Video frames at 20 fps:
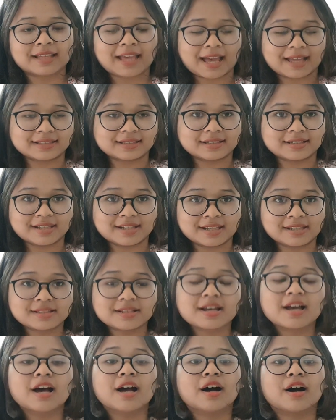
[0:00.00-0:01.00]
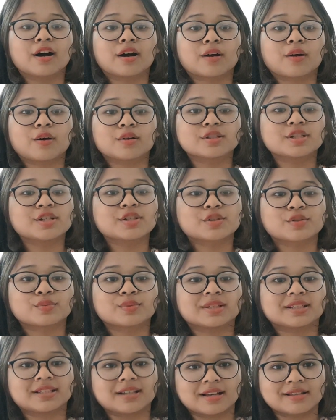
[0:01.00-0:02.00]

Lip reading: candidate according to the